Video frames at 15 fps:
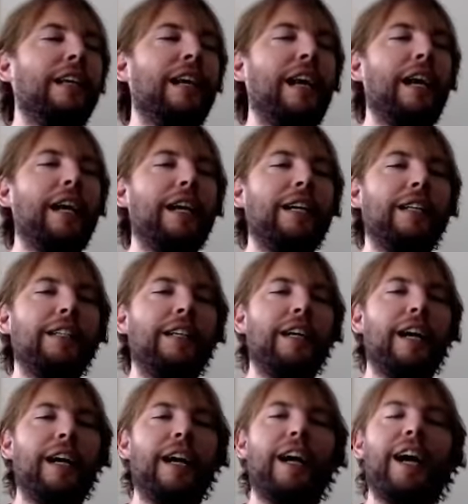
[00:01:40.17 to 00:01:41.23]
And
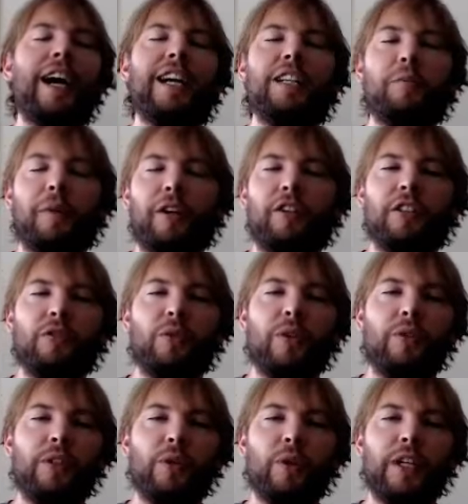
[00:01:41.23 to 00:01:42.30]
hash power is what
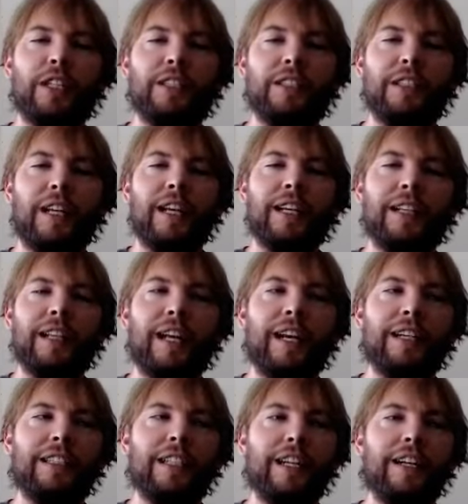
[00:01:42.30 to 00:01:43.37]
requires a
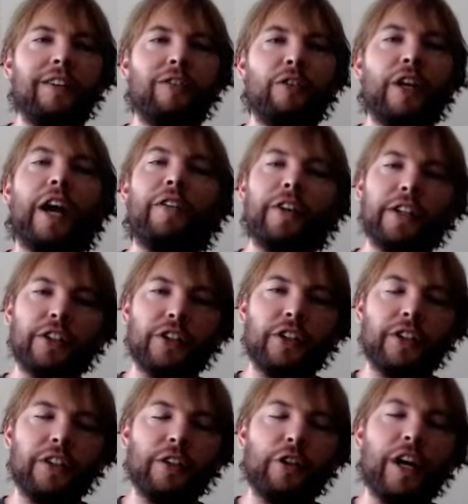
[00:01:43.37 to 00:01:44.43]
lot of
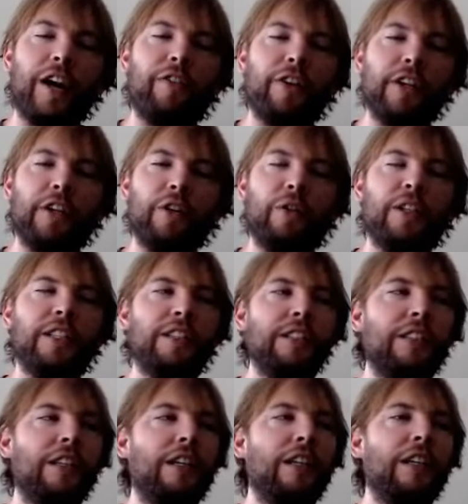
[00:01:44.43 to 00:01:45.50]
graphic units
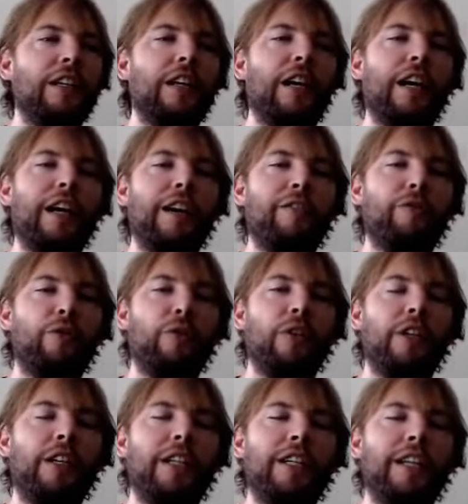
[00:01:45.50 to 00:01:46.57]

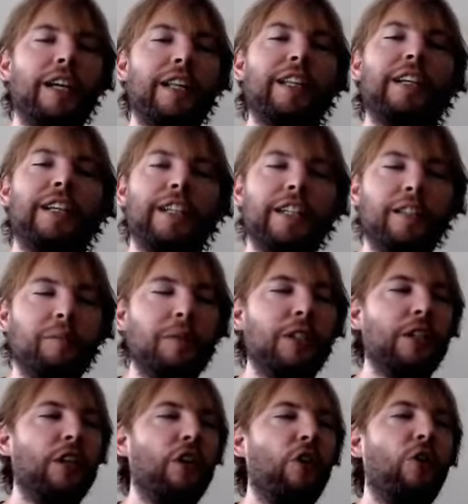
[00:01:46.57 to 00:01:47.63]
for Ethereum,
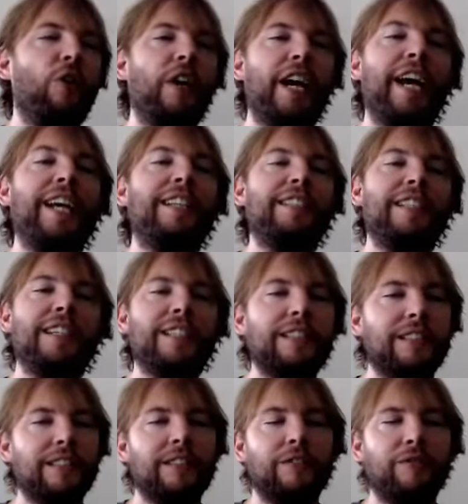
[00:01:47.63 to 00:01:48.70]
or
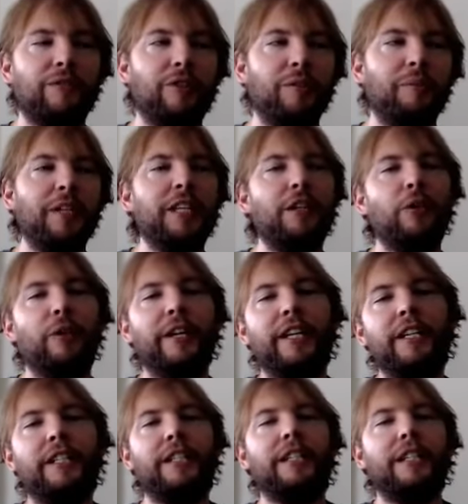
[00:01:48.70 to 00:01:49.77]
ASICs for Bitcoin.